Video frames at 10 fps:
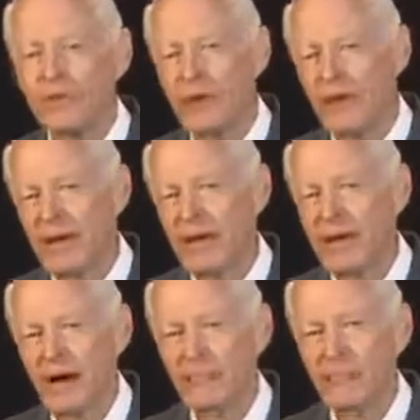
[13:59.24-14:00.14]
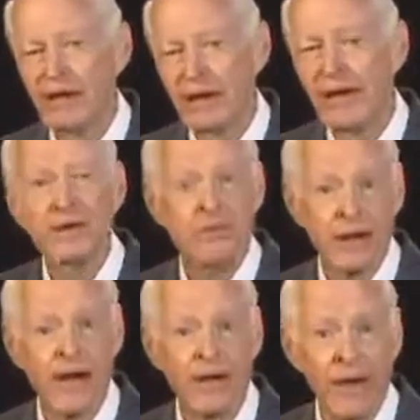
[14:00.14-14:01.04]
so many of the
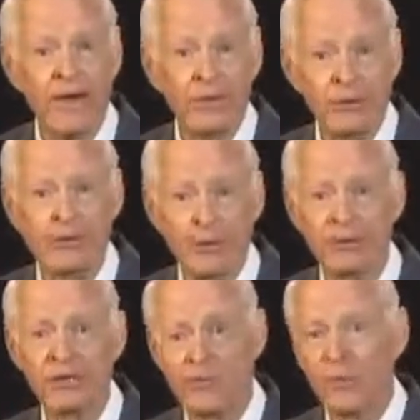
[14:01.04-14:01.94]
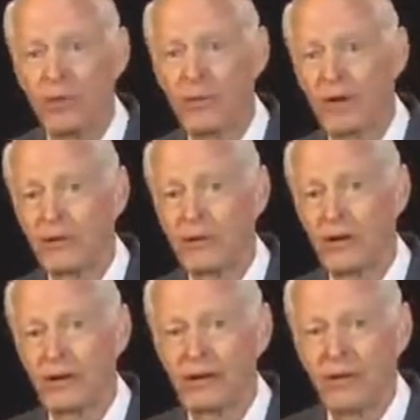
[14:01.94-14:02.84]
elitists, and I'll name two at this point, by the
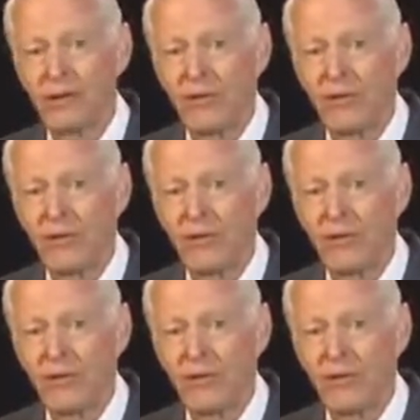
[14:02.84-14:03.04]
way,